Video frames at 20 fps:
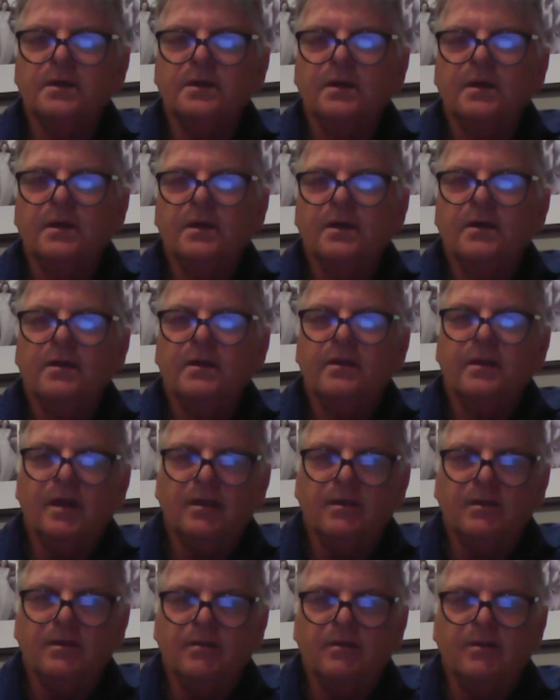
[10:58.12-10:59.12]
Yeah. They,
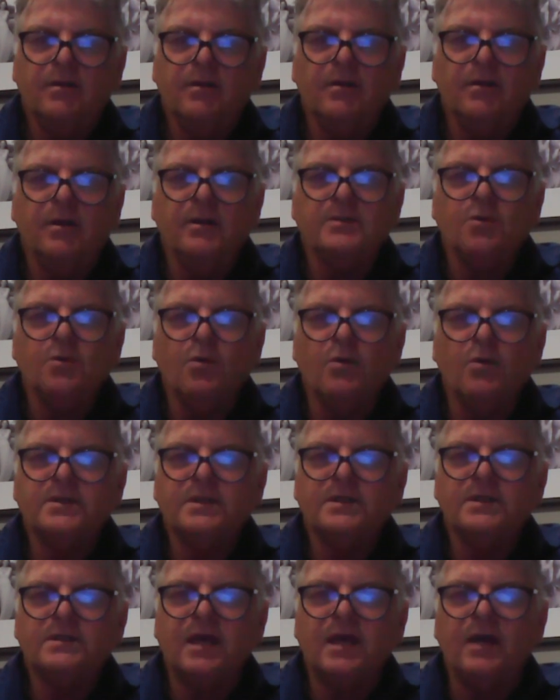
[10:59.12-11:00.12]
you know, it's all
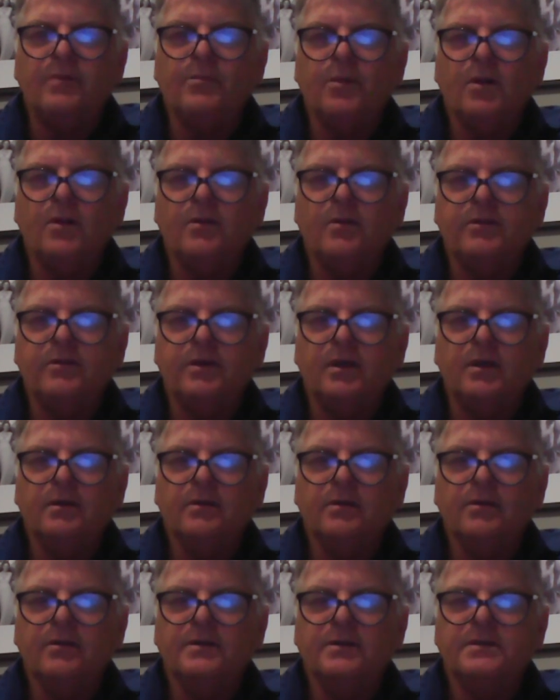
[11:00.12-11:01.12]
the same old thing.